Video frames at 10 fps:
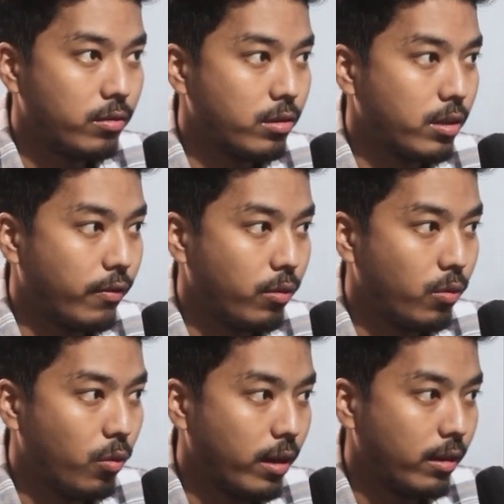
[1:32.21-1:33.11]
just have to
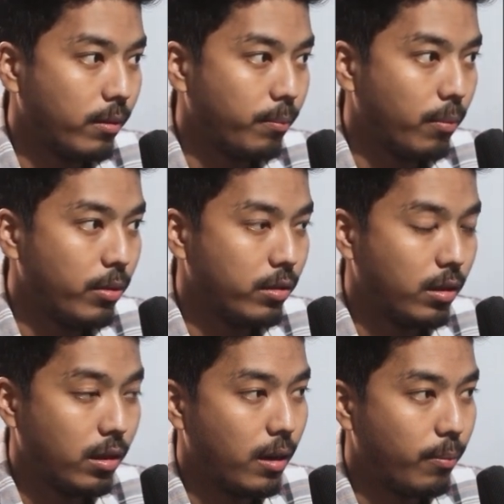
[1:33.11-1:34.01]
go ahead and
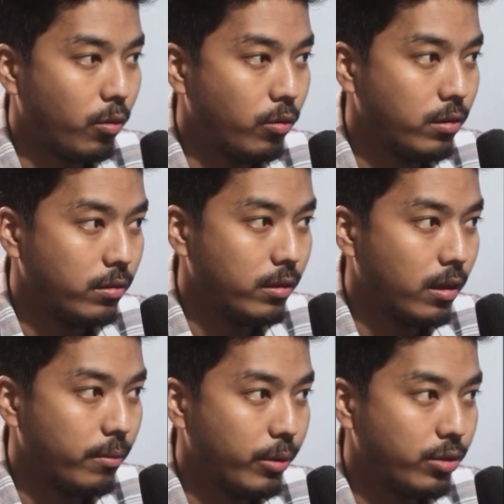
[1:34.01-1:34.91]
upload the
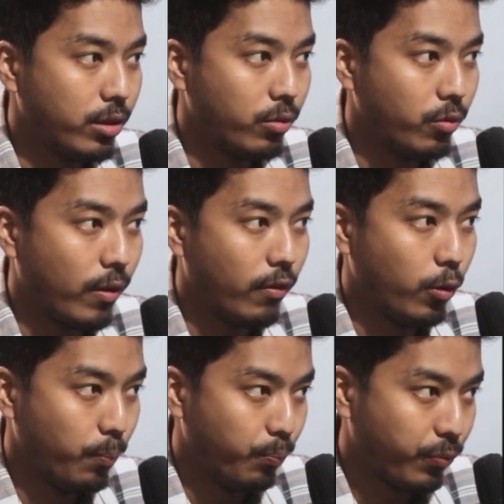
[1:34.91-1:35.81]
image into Webflow.